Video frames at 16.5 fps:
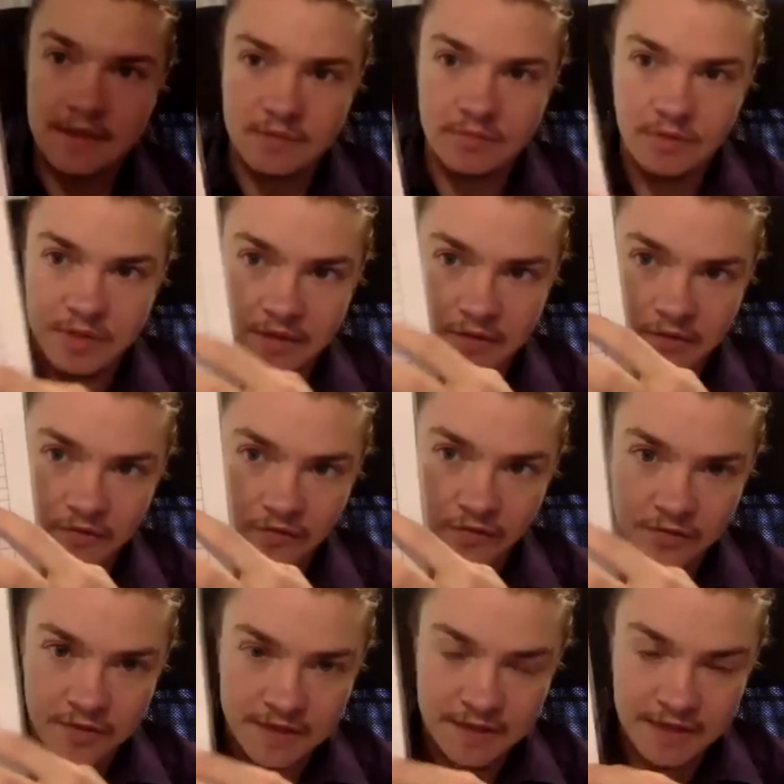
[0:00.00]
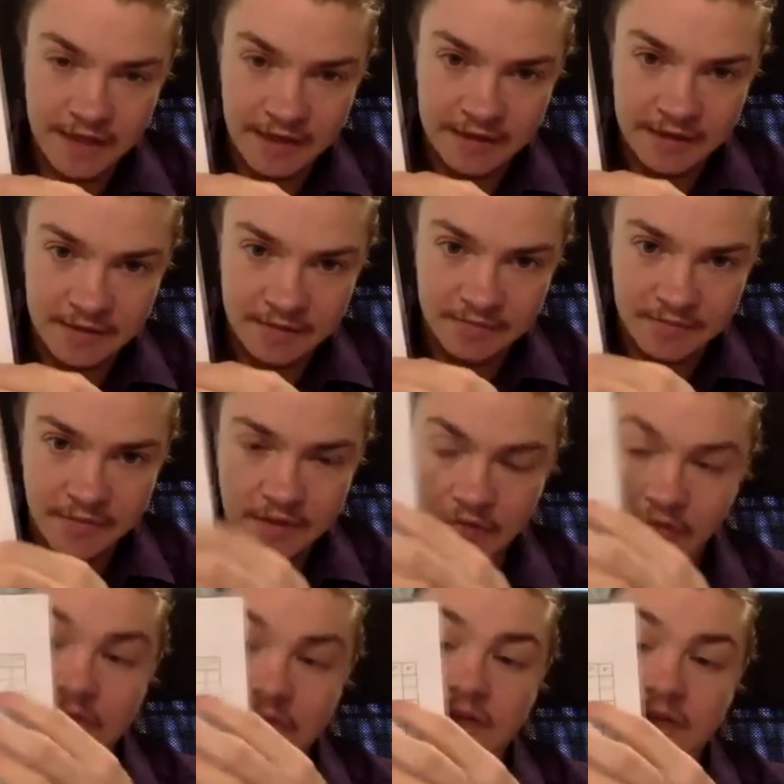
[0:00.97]
will be in the first line, in
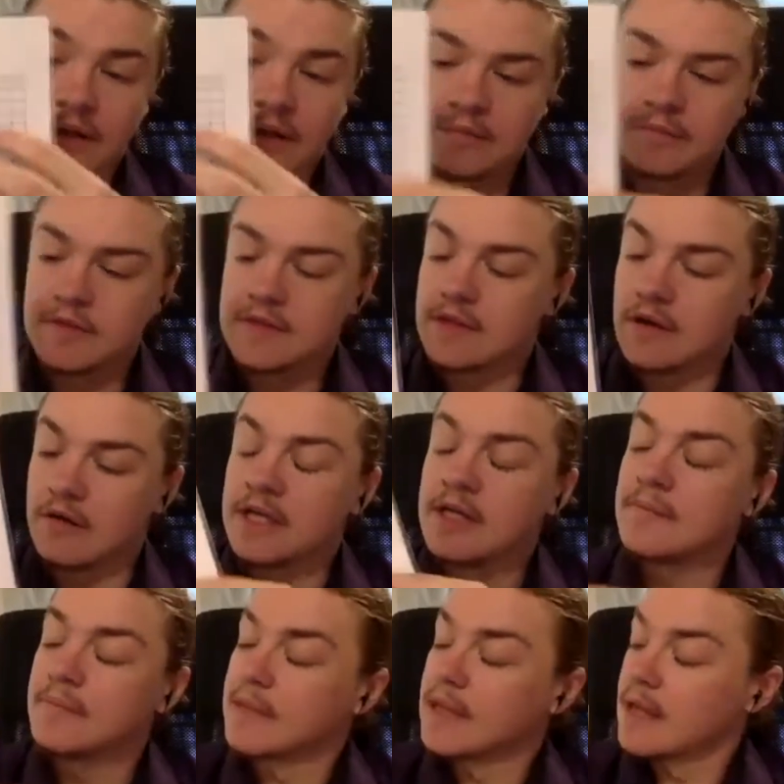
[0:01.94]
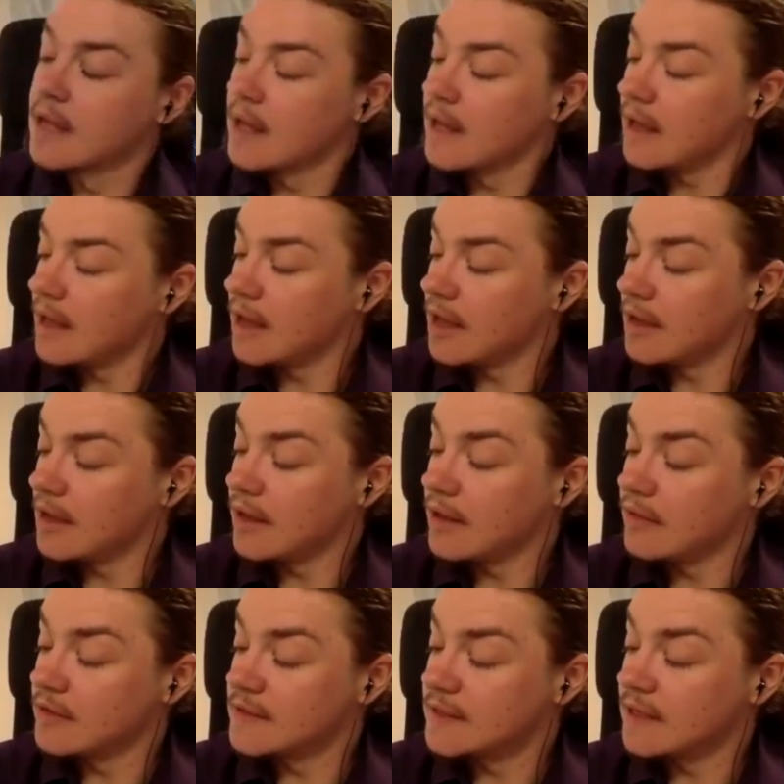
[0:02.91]
the first column, sorry.
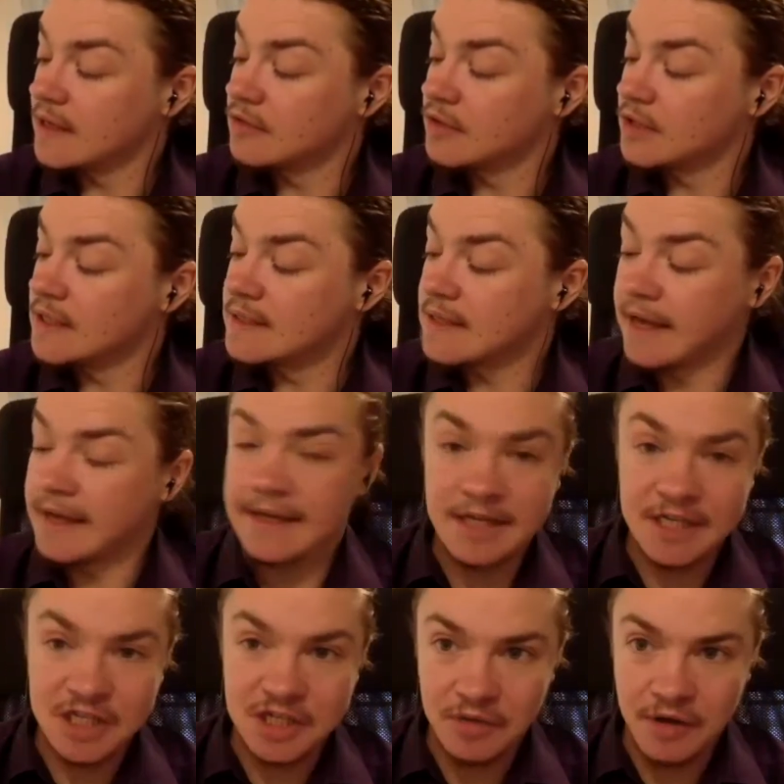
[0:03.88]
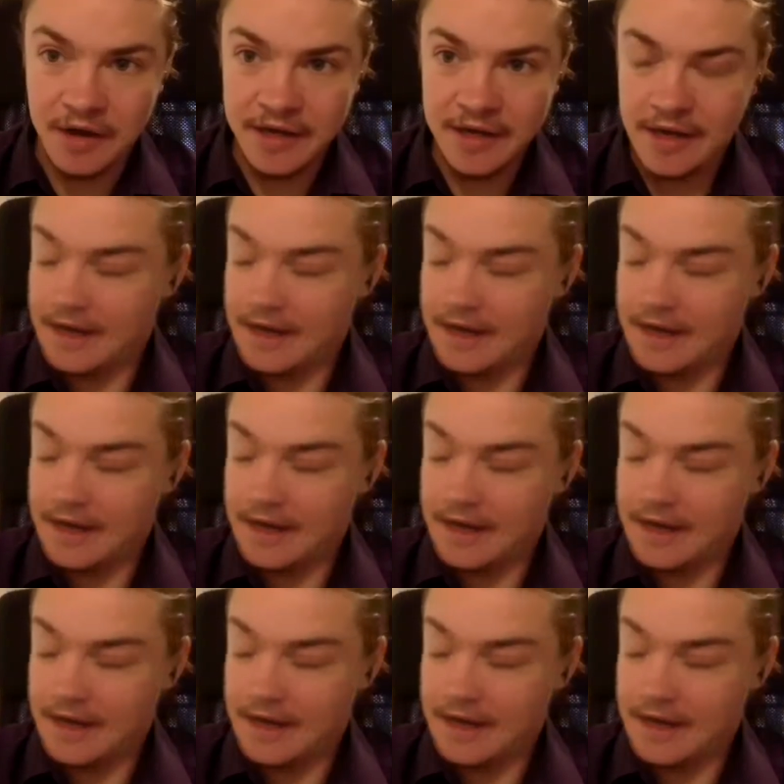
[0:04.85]
And the second one is I can try, I